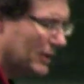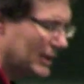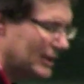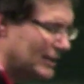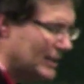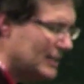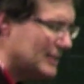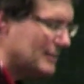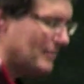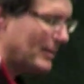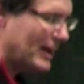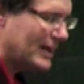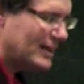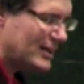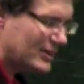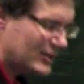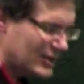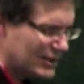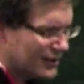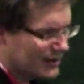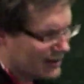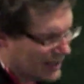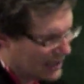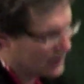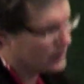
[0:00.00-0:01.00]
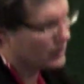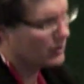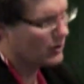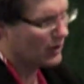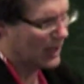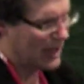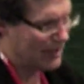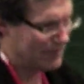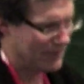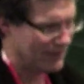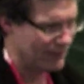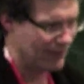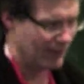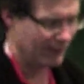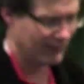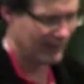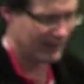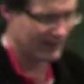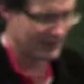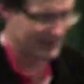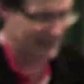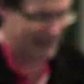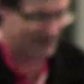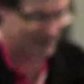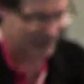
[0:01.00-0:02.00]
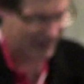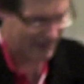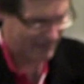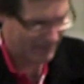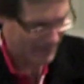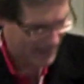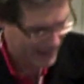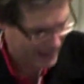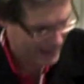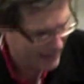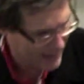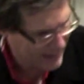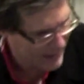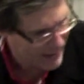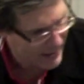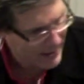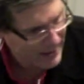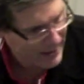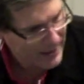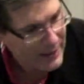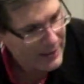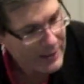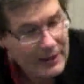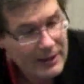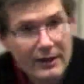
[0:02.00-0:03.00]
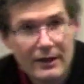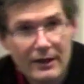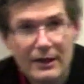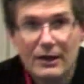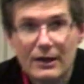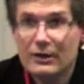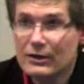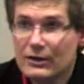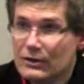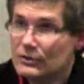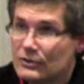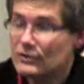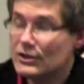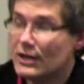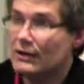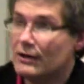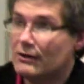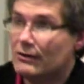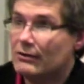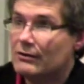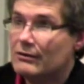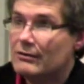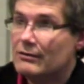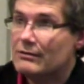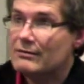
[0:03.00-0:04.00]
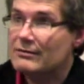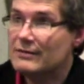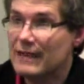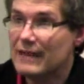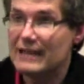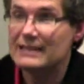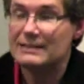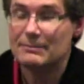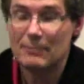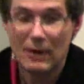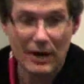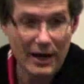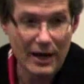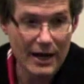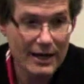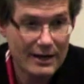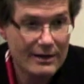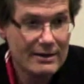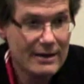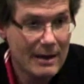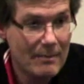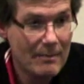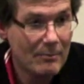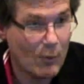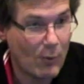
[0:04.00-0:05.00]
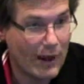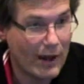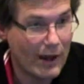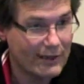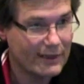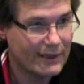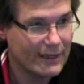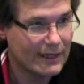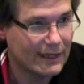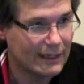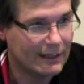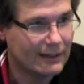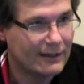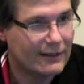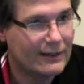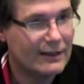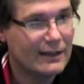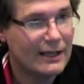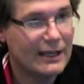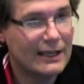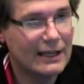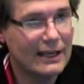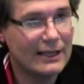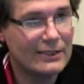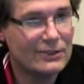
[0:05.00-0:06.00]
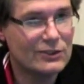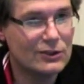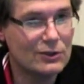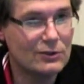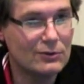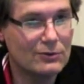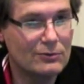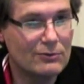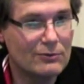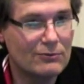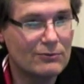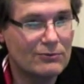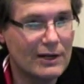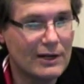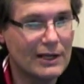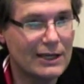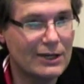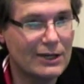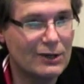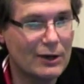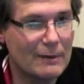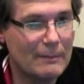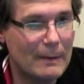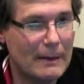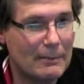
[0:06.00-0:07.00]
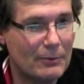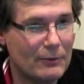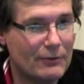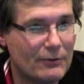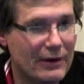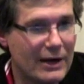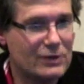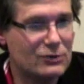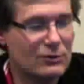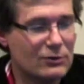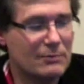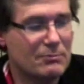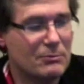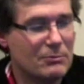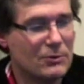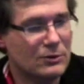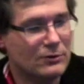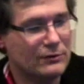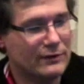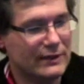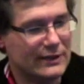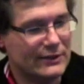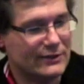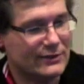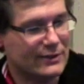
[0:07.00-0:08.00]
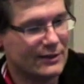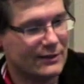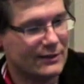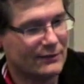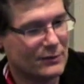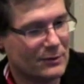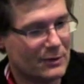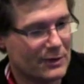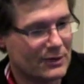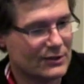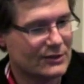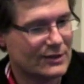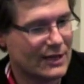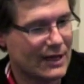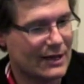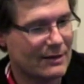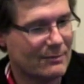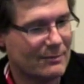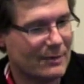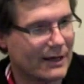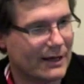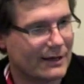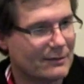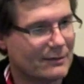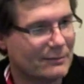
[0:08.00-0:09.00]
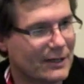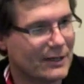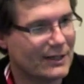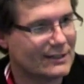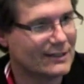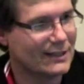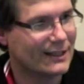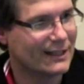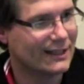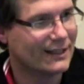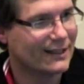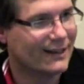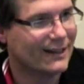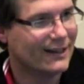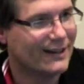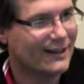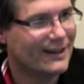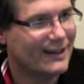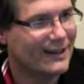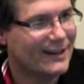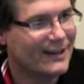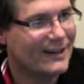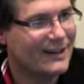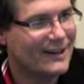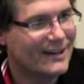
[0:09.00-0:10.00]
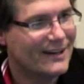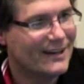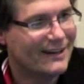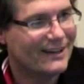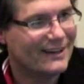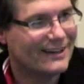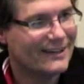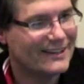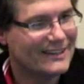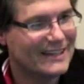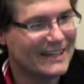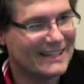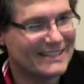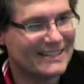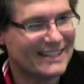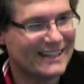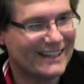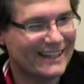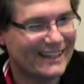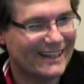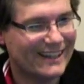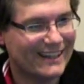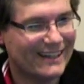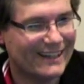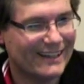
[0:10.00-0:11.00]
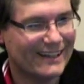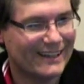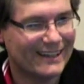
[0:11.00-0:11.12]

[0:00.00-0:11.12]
if they're doing it digit by digit, they should all happen roughly at the same time. So that's my number one thing. It lets you really annoy people around you in movies if you understand about complexity. yes?